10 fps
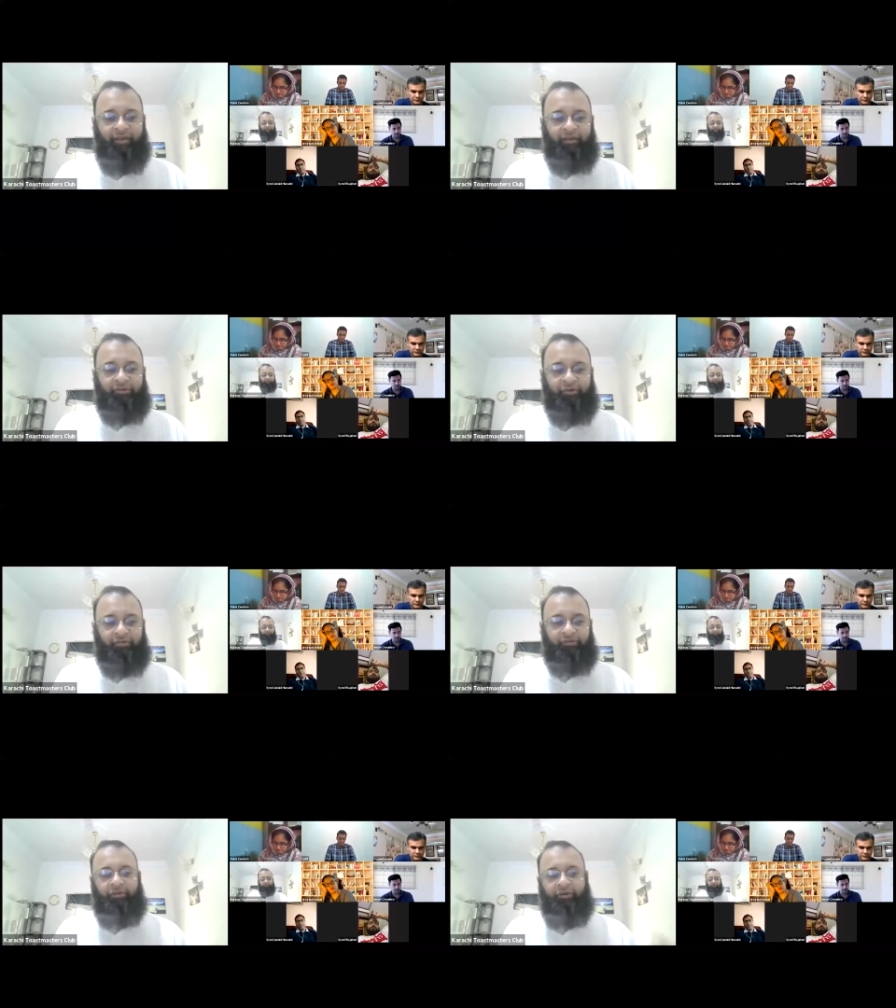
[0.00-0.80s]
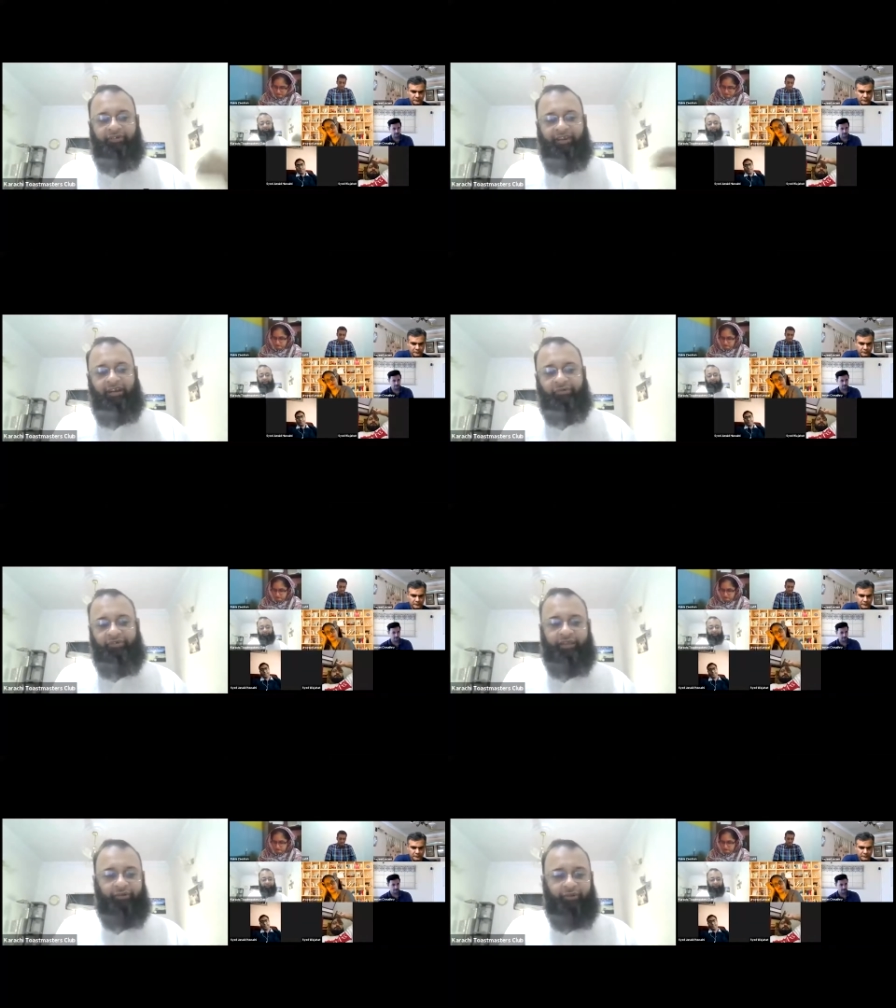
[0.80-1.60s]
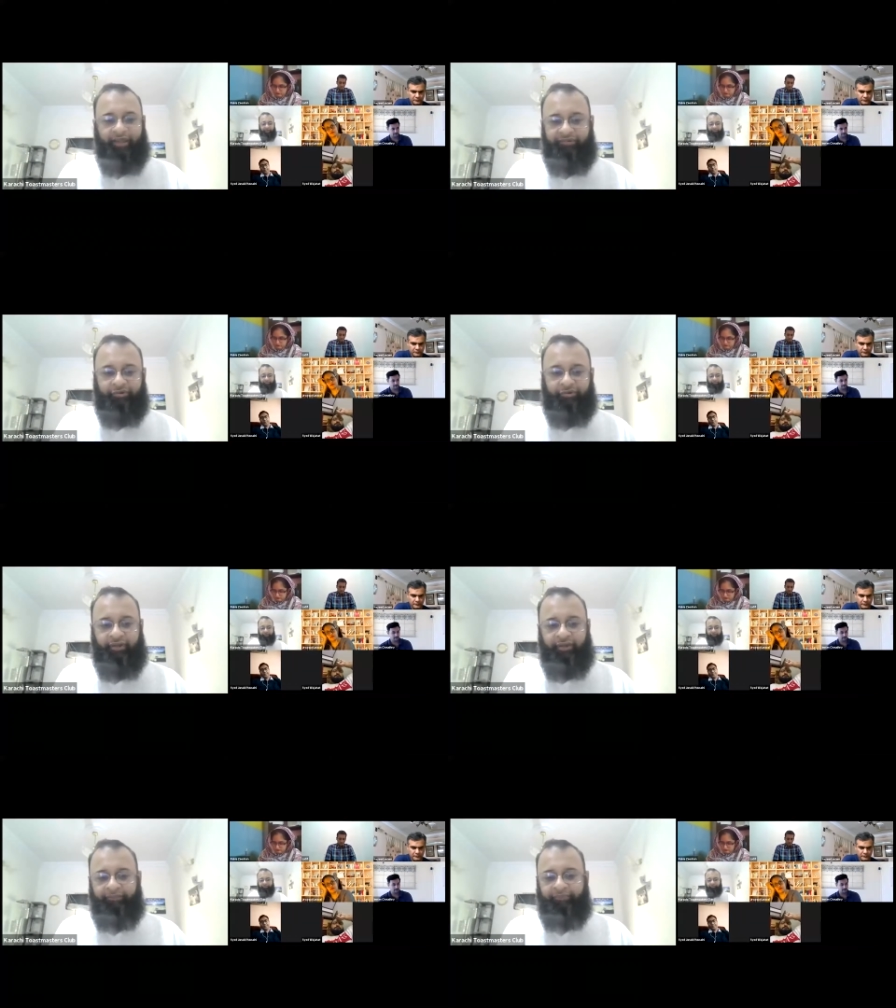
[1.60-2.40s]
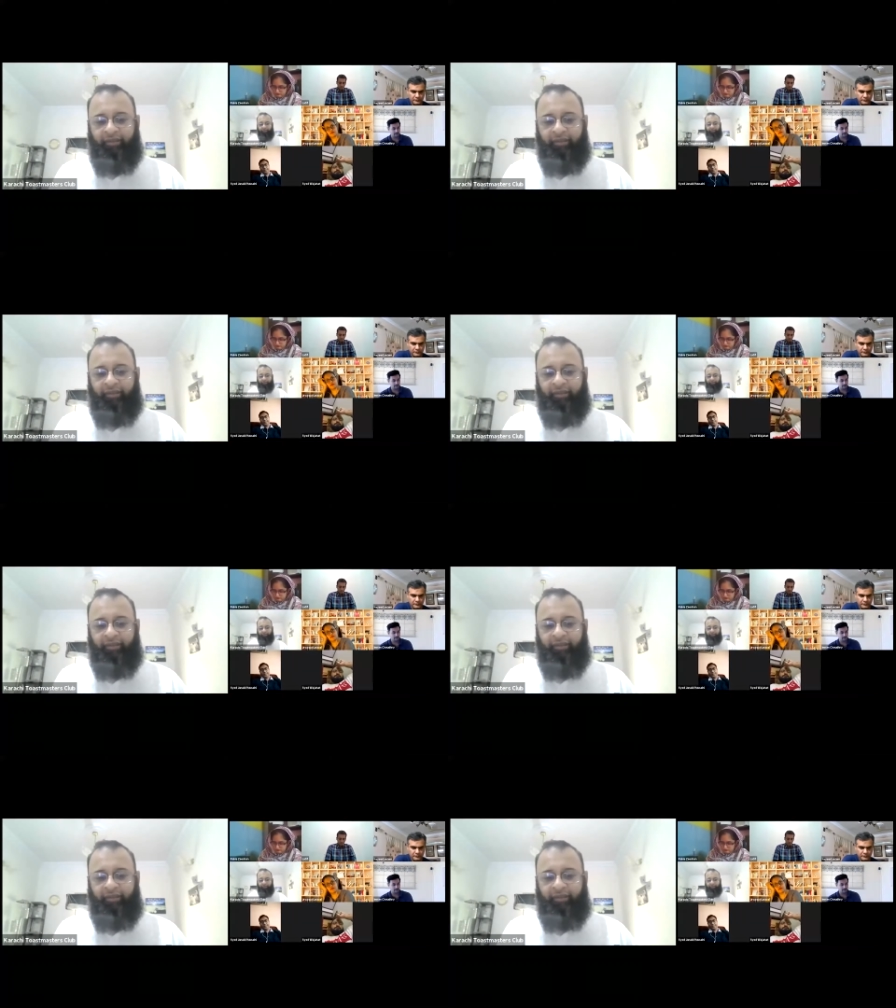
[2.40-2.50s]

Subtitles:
So you're recounting your life story.